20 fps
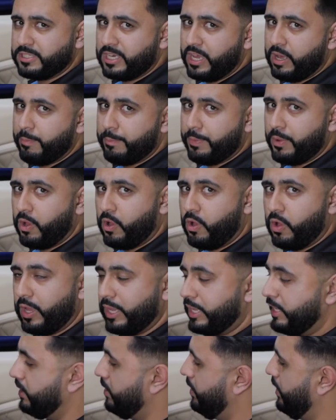down
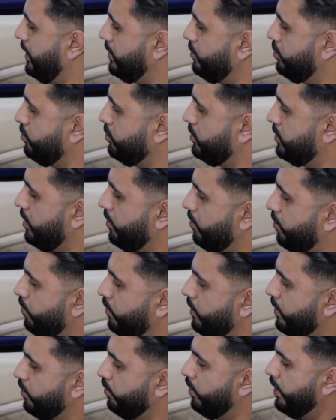behind the actual steering
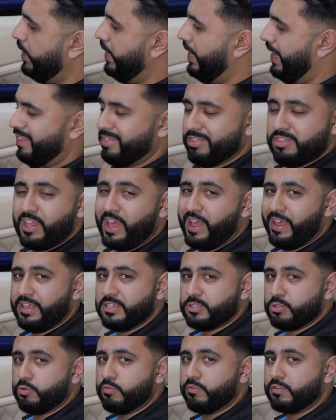wheel, and that
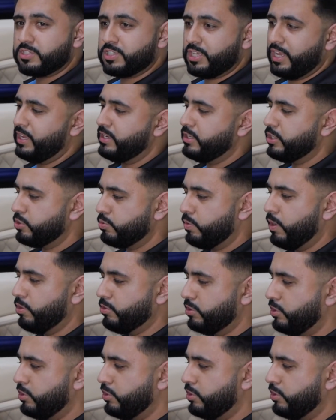is all retained as well.